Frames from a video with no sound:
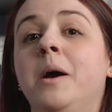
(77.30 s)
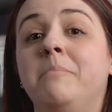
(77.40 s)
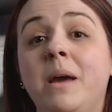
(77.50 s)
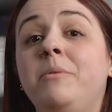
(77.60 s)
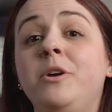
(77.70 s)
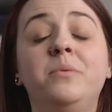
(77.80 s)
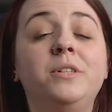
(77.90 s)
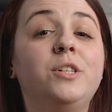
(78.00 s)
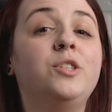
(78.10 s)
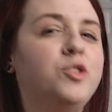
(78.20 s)
Maybe you want
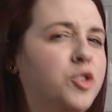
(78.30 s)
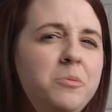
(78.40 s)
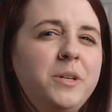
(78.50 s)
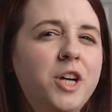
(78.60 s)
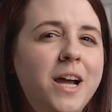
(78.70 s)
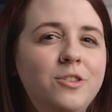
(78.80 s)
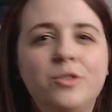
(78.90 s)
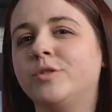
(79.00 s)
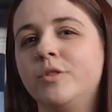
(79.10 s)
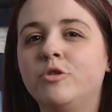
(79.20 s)
to supercharge your
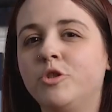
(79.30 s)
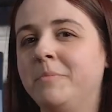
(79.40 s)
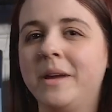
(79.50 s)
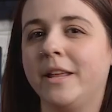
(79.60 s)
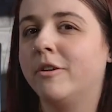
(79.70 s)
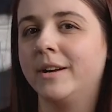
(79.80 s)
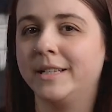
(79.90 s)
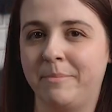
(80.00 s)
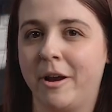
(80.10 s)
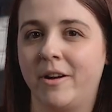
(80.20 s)
social media
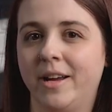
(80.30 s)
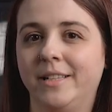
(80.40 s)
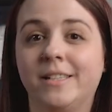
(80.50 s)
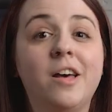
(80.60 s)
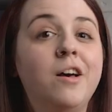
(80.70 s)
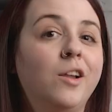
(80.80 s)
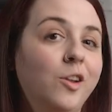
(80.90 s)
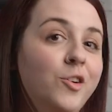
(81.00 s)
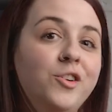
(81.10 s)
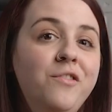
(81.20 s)
experience.
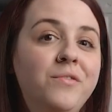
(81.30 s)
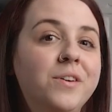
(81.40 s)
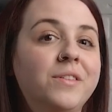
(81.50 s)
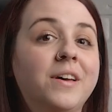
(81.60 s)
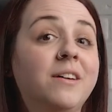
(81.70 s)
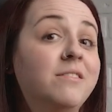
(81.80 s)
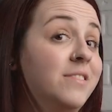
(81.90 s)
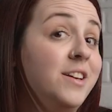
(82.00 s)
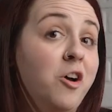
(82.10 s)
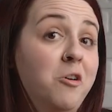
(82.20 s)
Look no further
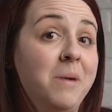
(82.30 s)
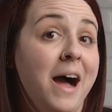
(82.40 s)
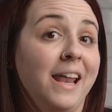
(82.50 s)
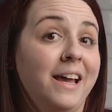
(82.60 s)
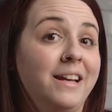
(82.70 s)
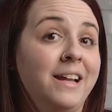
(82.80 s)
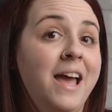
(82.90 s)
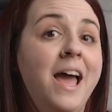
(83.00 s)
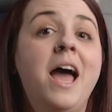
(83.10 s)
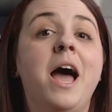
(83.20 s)
than Copilot.
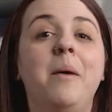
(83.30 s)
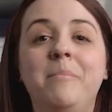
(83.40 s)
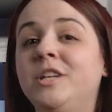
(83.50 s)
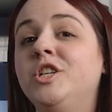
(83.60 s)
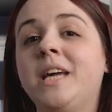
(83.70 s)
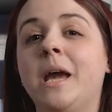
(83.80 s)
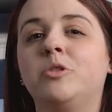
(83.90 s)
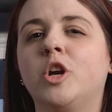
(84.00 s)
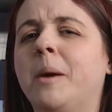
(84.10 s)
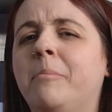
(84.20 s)
Imagine
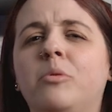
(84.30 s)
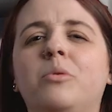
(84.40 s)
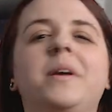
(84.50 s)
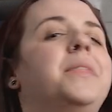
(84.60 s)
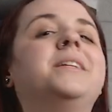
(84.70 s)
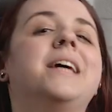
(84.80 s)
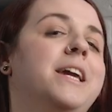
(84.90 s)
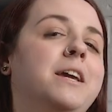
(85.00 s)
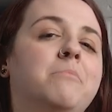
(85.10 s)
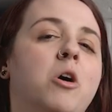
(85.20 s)
capturing a
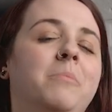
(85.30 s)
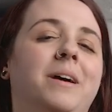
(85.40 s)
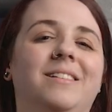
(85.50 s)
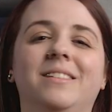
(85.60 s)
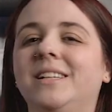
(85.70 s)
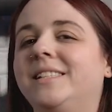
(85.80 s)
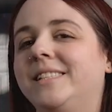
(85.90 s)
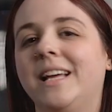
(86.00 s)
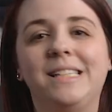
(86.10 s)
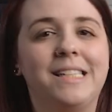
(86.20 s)
breathtaking moment, a
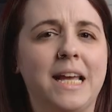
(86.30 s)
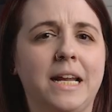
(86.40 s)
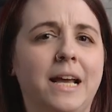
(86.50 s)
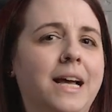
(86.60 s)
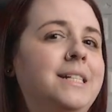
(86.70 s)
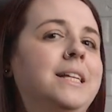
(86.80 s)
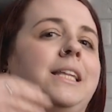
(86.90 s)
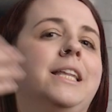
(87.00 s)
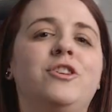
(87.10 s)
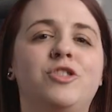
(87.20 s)
sunset, a
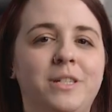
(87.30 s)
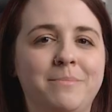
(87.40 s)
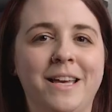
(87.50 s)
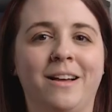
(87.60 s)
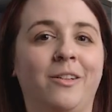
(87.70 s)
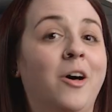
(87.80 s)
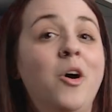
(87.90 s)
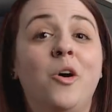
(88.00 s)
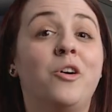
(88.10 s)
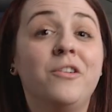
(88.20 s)
delicious meal,
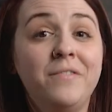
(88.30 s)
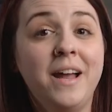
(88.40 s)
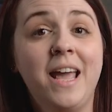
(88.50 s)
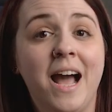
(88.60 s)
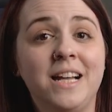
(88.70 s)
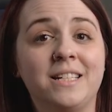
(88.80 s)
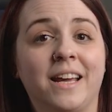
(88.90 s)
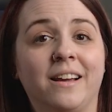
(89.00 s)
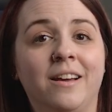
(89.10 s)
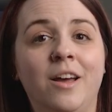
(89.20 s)
or a fun
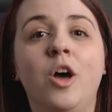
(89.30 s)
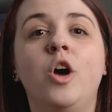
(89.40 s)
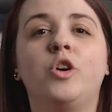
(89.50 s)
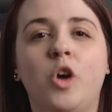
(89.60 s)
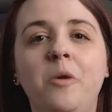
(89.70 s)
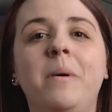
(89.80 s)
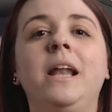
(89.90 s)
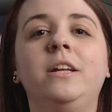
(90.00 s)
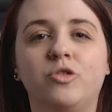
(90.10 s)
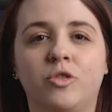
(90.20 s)
outing.
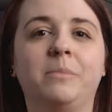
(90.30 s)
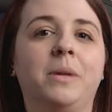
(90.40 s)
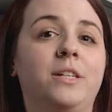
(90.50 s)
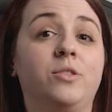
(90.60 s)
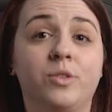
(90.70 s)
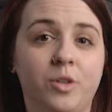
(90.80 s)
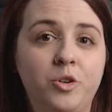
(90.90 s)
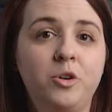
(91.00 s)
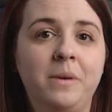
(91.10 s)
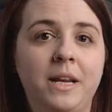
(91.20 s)
Copilot streamlines your
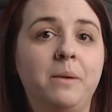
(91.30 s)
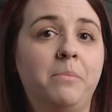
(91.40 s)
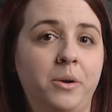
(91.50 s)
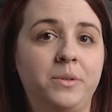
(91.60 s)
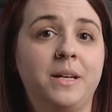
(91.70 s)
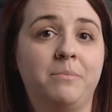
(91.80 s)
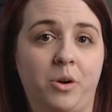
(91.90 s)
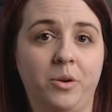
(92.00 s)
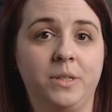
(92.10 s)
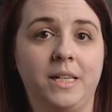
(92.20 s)
social media posting
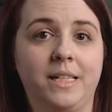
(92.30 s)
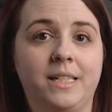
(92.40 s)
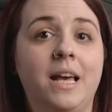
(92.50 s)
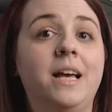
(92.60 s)
process.